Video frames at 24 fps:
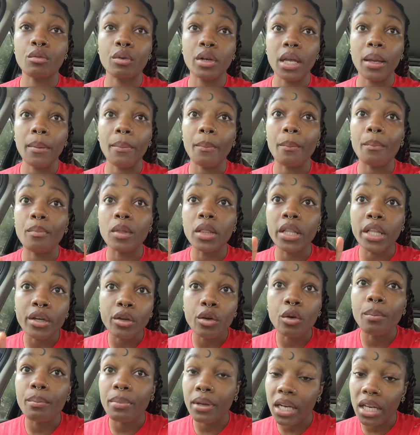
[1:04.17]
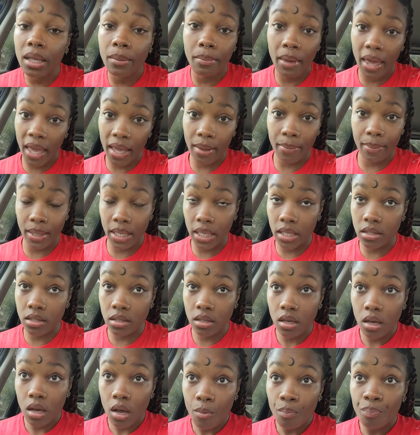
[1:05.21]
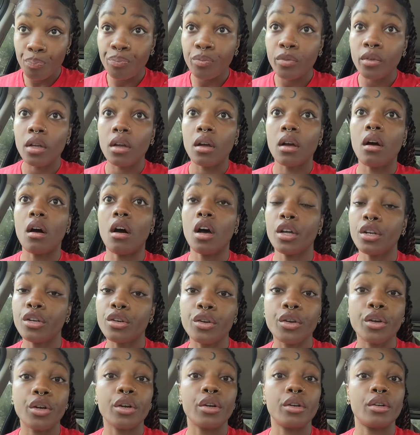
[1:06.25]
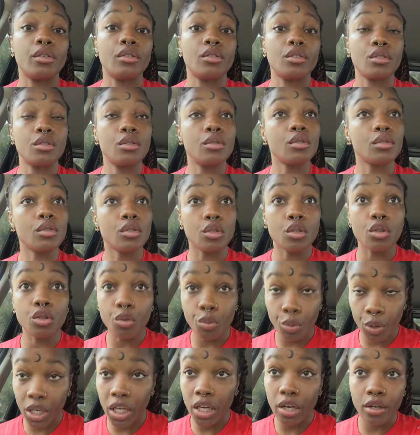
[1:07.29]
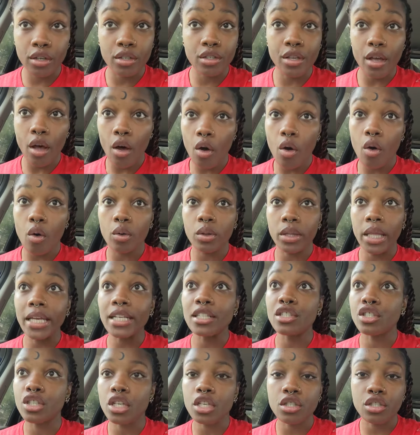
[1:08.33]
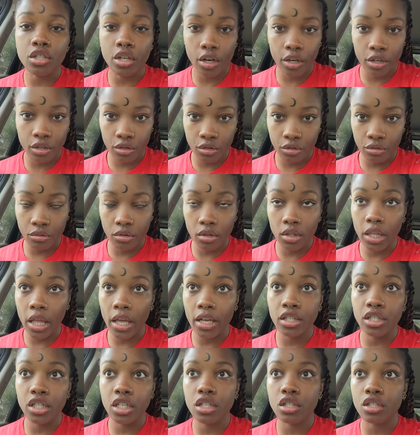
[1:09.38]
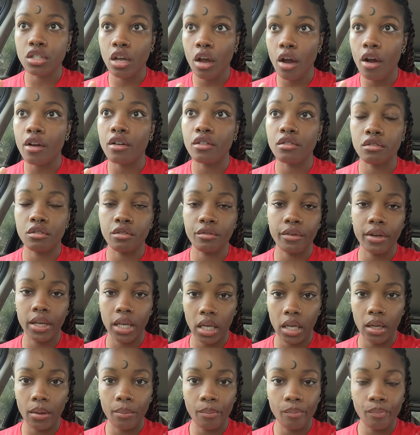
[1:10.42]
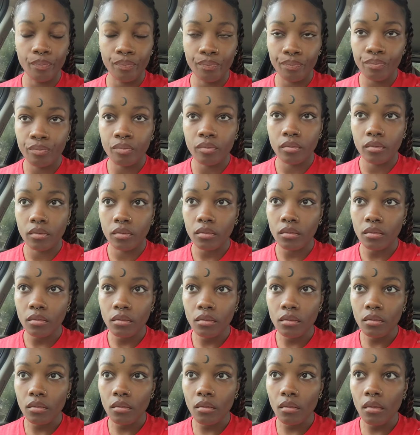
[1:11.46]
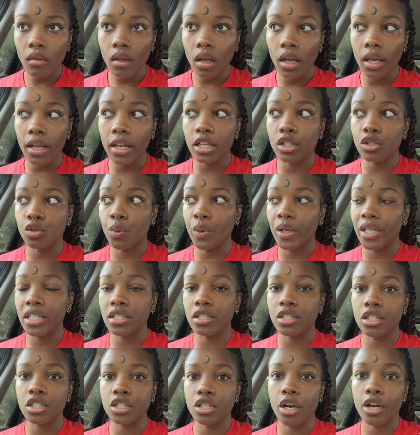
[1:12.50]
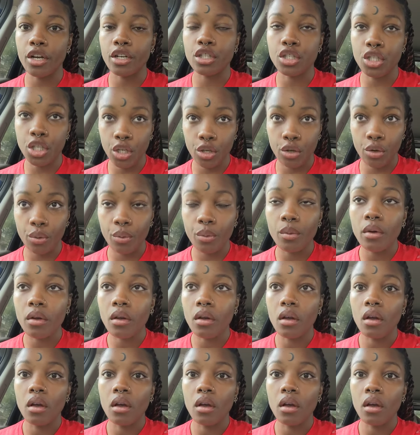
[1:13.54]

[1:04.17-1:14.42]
three little bitty babies under three years old. They just turned th they just turned three, and the twins just turned two.